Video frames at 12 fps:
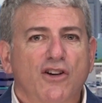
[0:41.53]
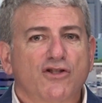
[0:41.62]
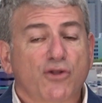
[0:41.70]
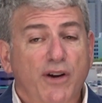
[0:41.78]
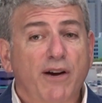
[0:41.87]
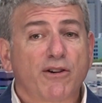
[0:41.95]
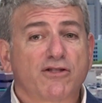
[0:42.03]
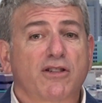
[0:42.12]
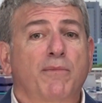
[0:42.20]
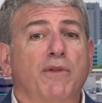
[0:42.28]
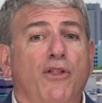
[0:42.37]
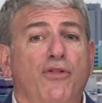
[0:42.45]
So here are
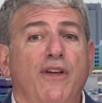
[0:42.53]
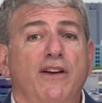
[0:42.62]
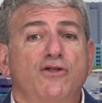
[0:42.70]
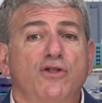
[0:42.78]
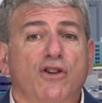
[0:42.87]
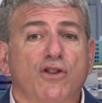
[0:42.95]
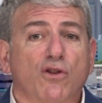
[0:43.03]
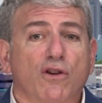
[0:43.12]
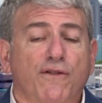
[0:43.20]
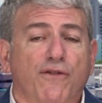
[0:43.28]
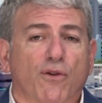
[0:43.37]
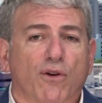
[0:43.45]
some of the things you can
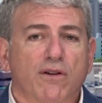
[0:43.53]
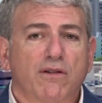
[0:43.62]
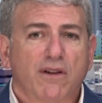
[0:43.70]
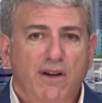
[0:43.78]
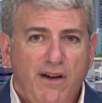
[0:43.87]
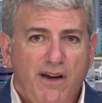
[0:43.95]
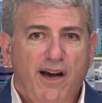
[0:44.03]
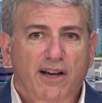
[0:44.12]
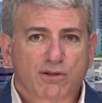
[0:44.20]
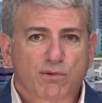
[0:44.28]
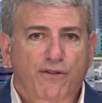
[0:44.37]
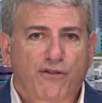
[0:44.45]
look for
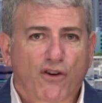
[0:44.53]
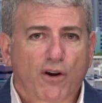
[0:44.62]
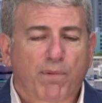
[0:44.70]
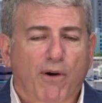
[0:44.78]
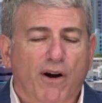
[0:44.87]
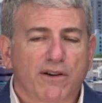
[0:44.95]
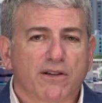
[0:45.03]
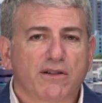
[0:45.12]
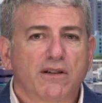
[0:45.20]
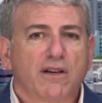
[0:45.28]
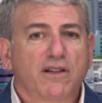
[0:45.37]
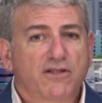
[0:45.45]
as a referral
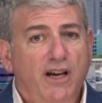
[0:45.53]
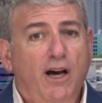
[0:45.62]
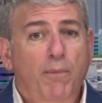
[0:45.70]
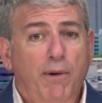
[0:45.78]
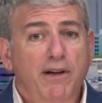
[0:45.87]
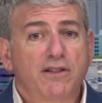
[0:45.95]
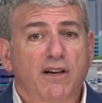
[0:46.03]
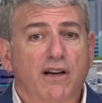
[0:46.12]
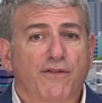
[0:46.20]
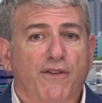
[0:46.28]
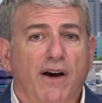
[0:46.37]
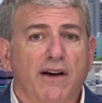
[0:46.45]
partner to help
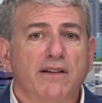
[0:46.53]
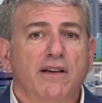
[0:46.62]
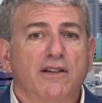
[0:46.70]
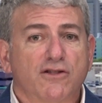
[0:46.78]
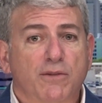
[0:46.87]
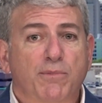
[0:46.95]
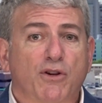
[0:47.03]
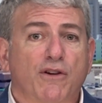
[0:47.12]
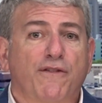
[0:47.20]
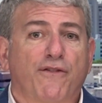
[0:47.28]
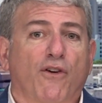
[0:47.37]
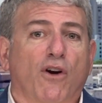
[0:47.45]
identify some good
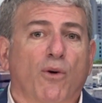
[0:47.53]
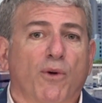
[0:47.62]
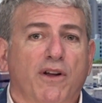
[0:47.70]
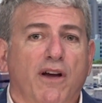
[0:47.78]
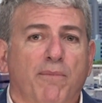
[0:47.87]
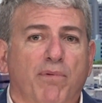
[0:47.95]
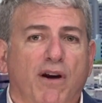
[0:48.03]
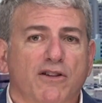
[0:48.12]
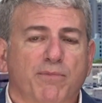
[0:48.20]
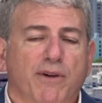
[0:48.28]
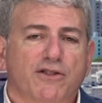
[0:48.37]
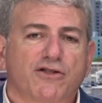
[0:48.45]
401k
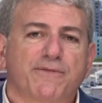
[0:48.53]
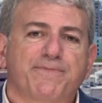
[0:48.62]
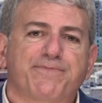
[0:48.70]
prospects.